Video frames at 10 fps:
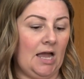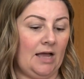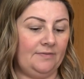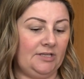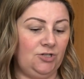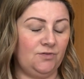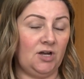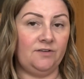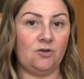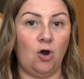and then you've
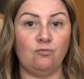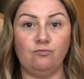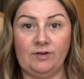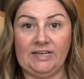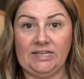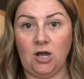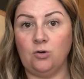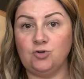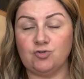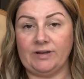kind of got a really
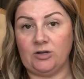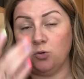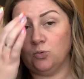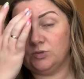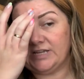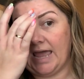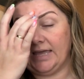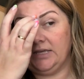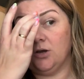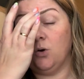cold drink all
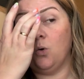day,